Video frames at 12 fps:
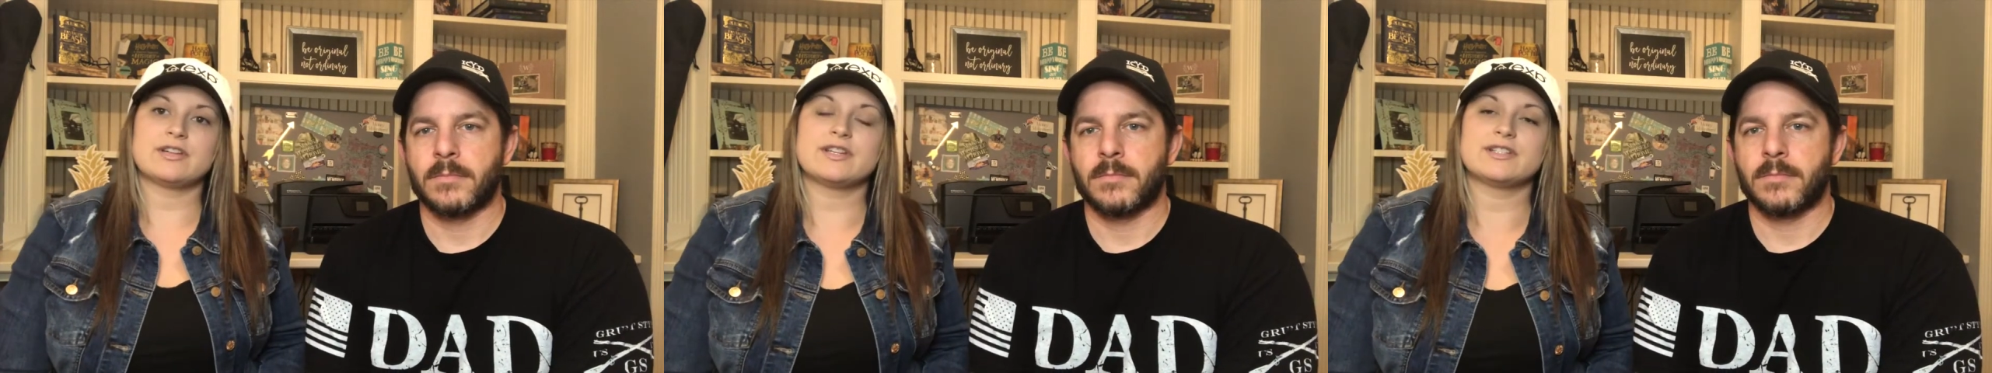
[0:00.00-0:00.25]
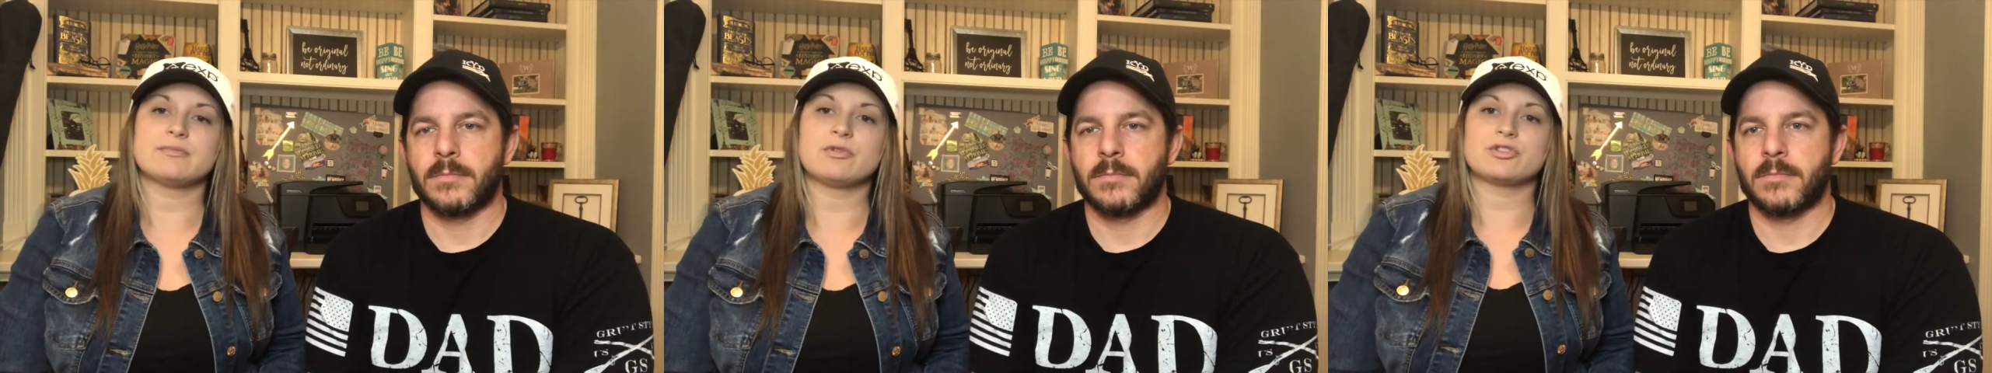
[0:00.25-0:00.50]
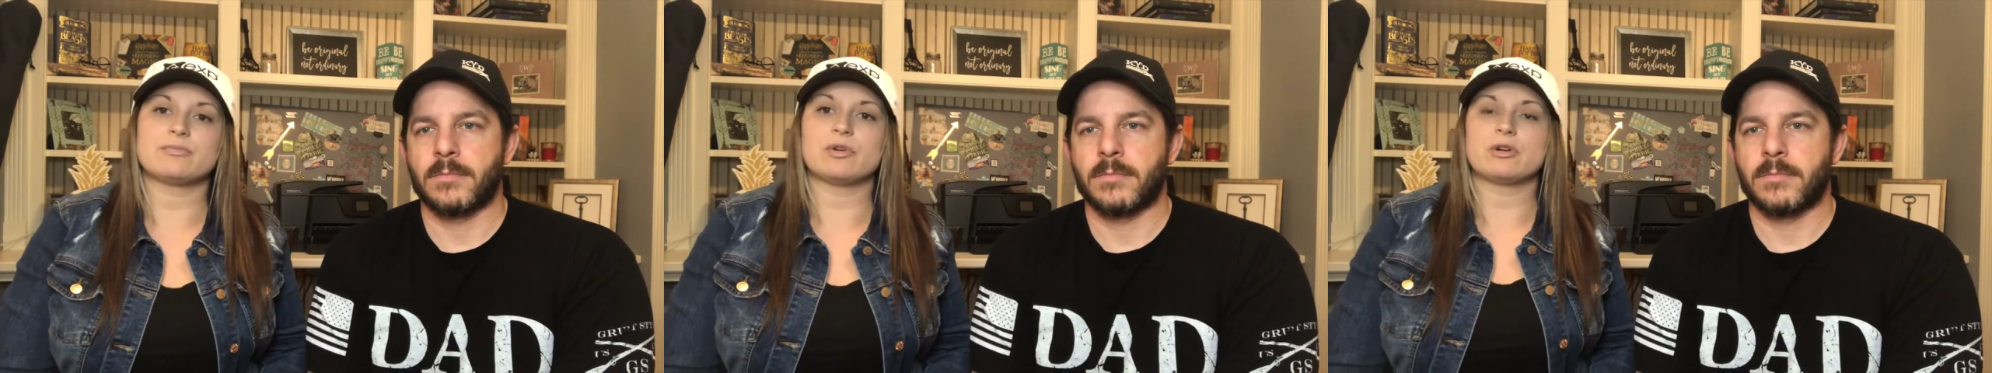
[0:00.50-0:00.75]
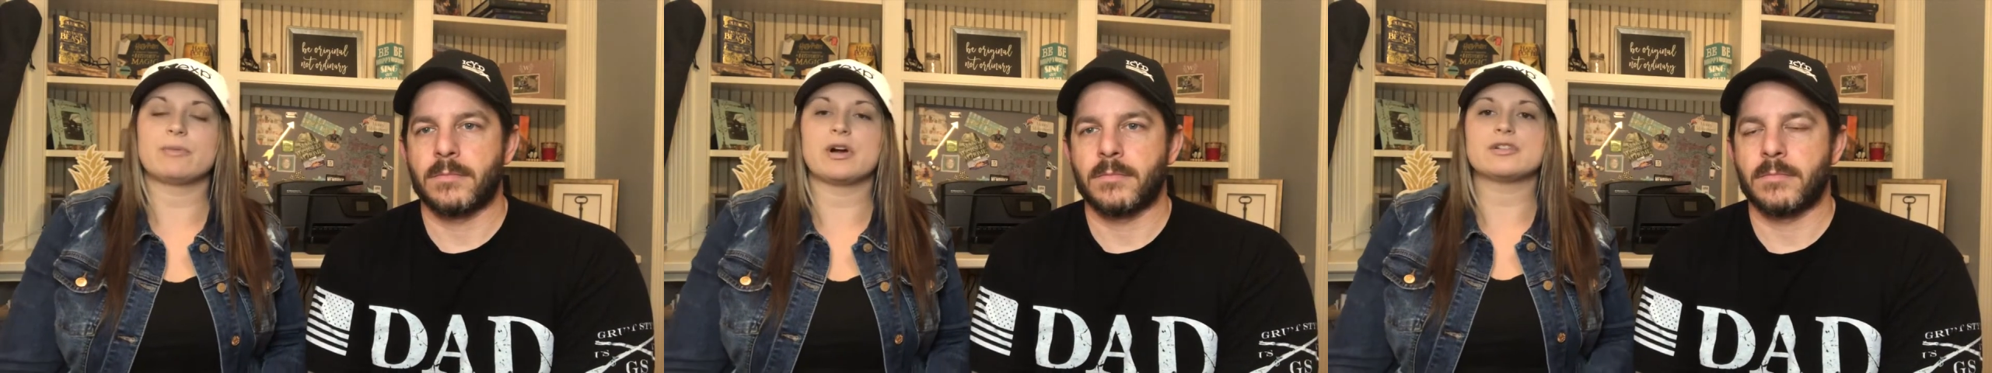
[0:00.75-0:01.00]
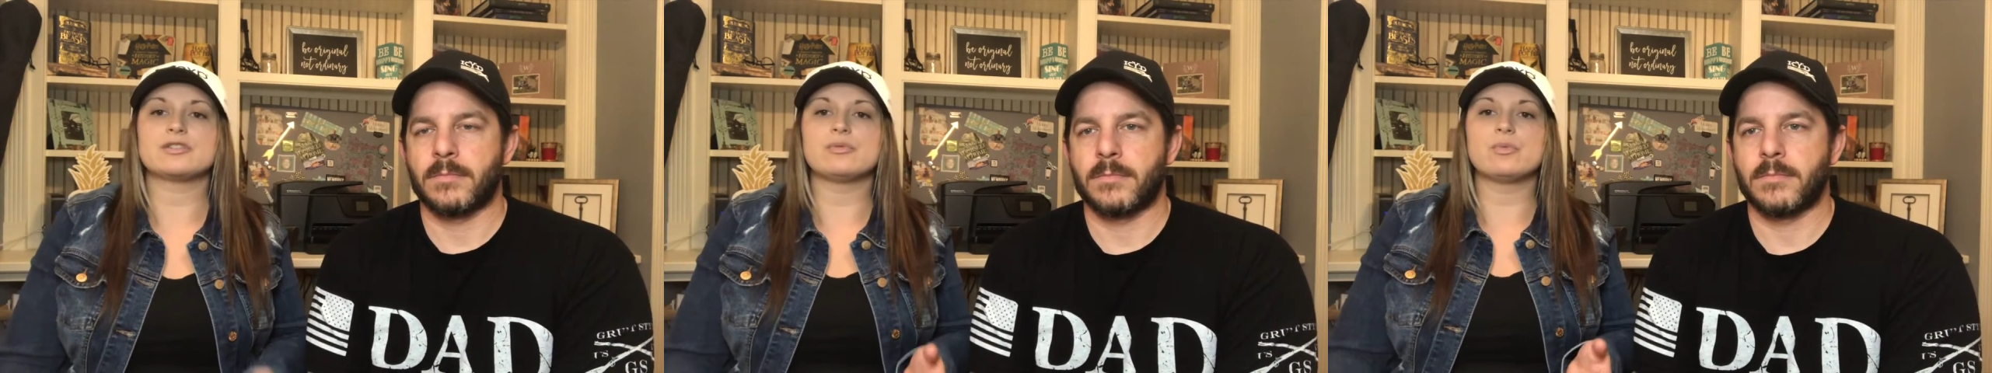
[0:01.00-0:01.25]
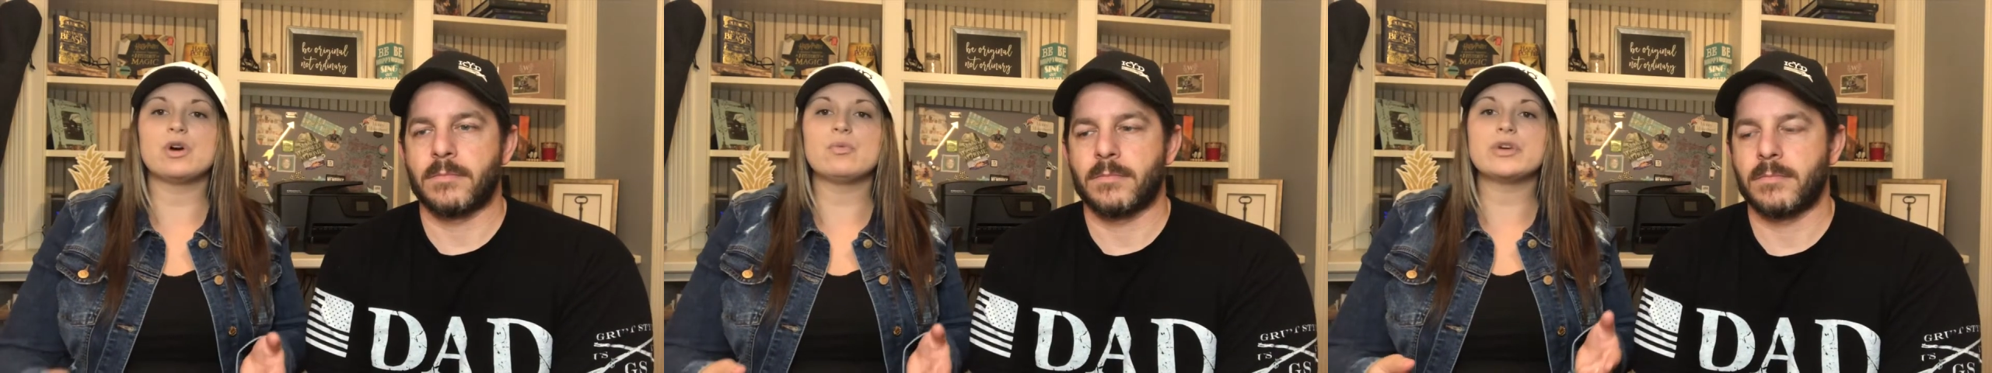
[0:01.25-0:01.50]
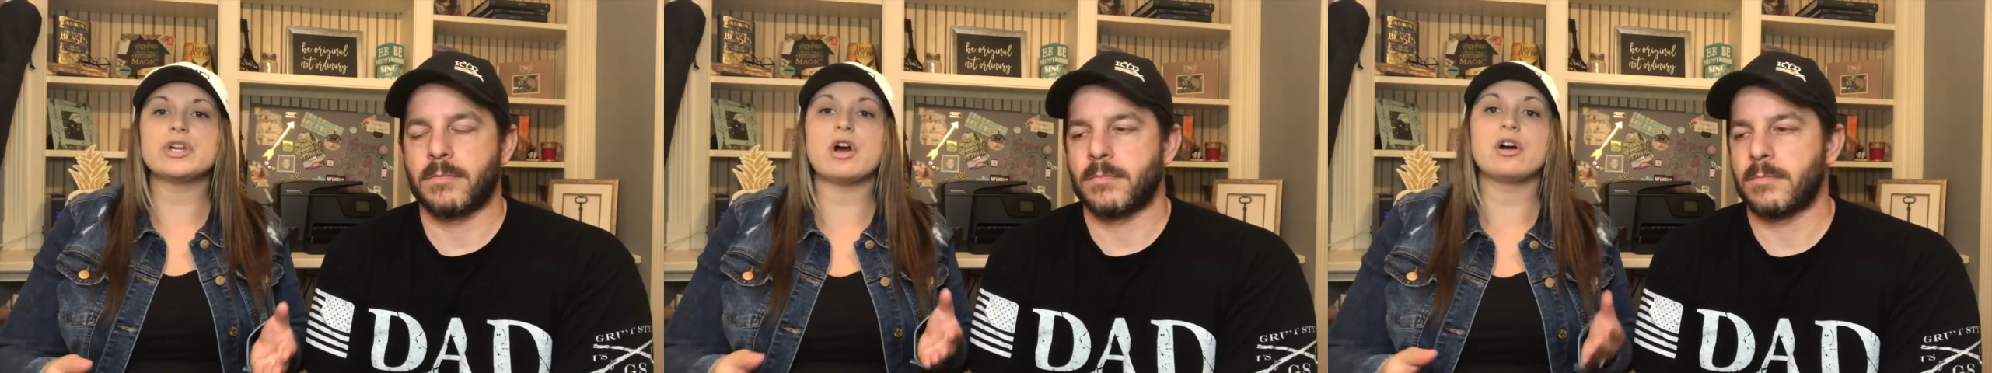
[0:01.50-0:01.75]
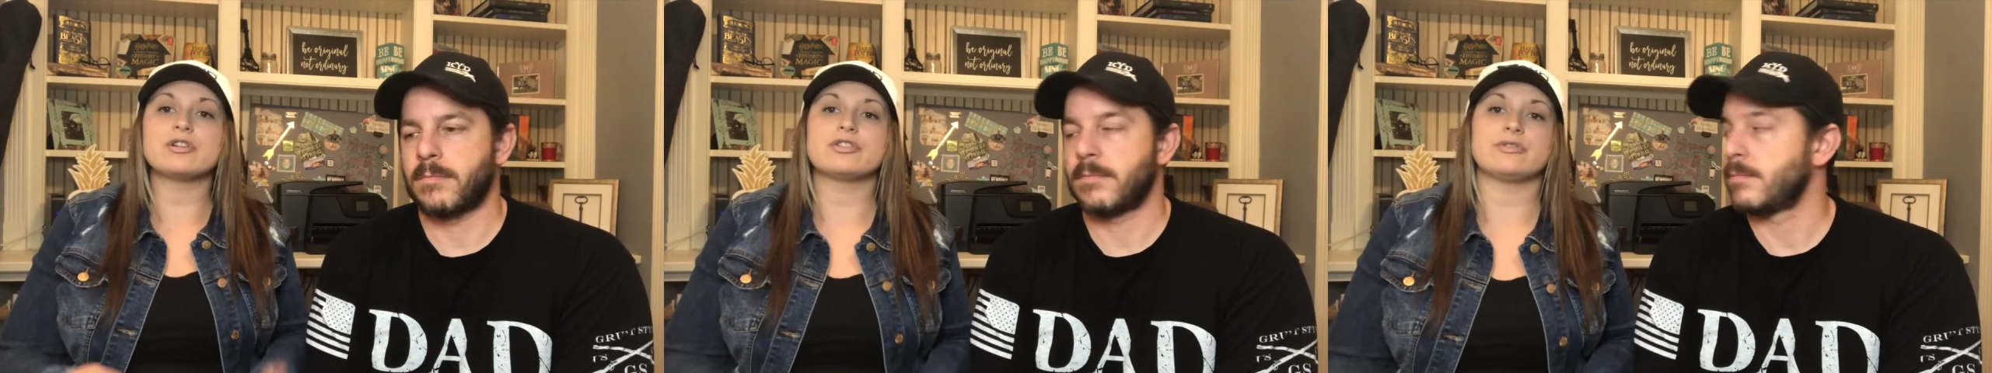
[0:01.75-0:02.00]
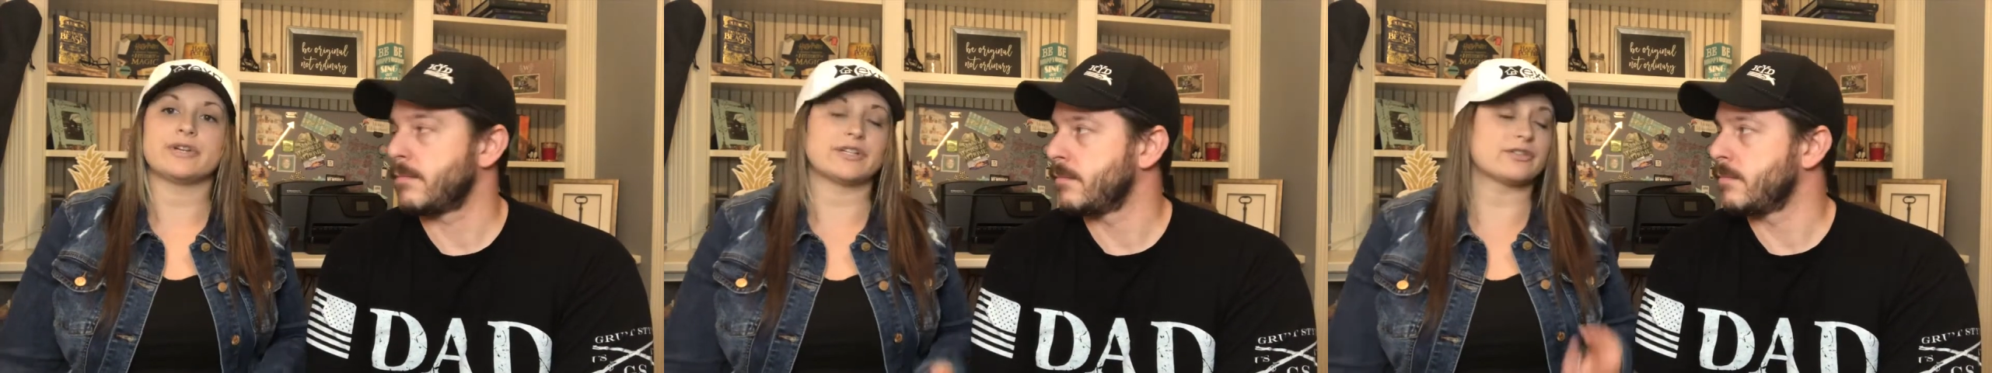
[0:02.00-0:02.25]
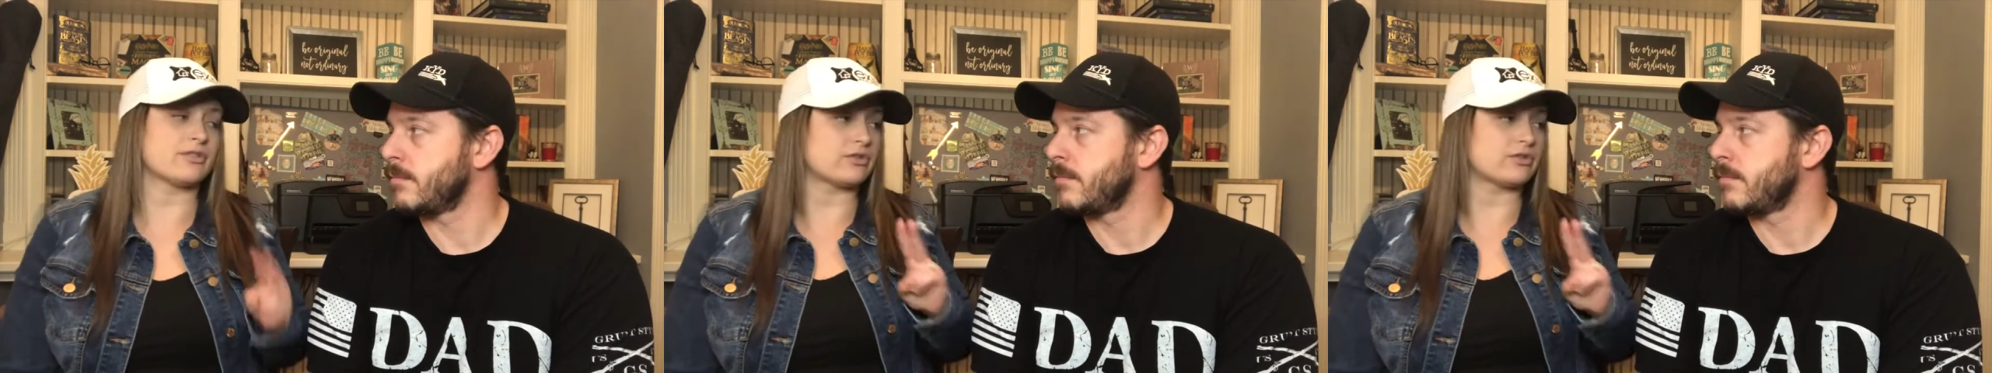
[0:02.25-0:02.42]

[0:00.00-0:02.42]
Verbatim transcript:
Speaker 1: is the most important part. So what we aren't doing. So